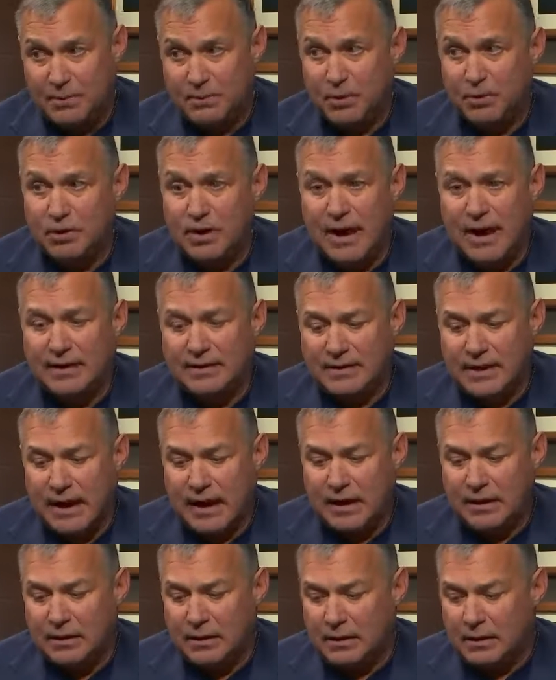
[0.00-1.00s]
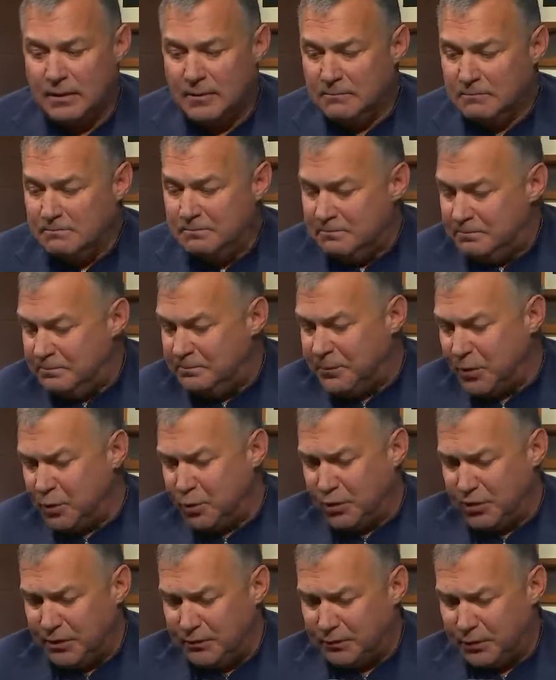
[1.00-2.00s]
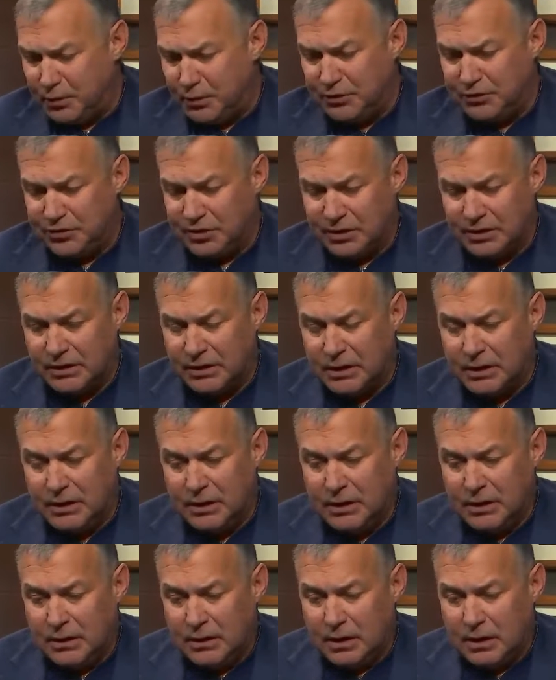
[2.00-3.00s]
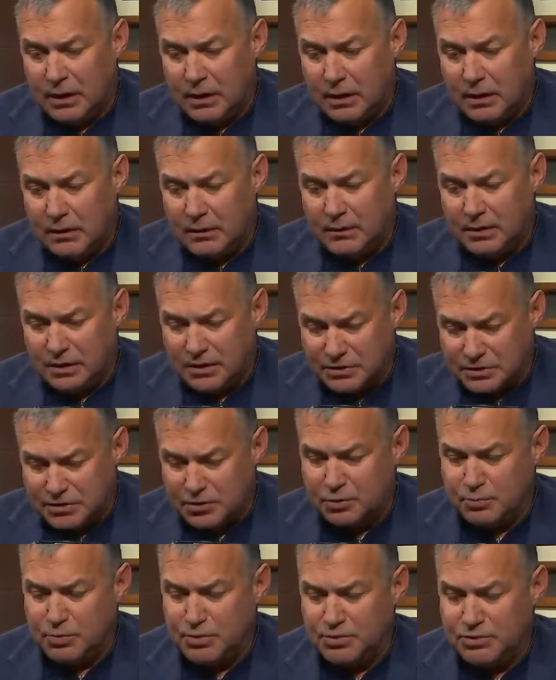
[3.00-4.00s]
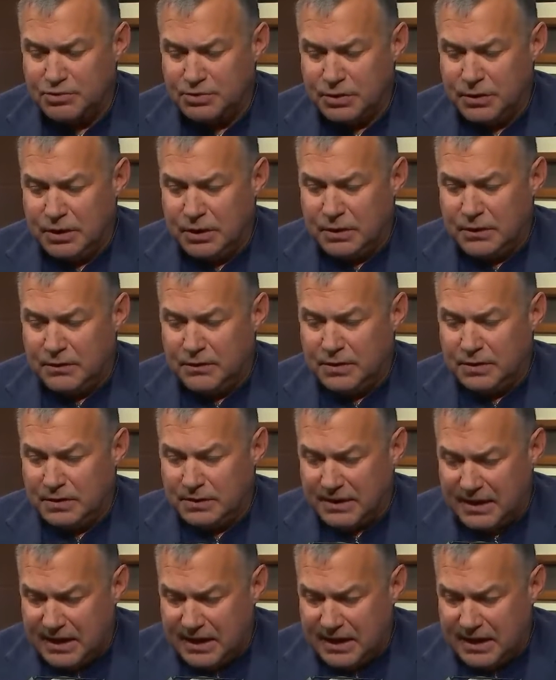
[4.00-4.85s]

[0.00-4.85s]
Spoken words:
people like that who are influencing the consumers, the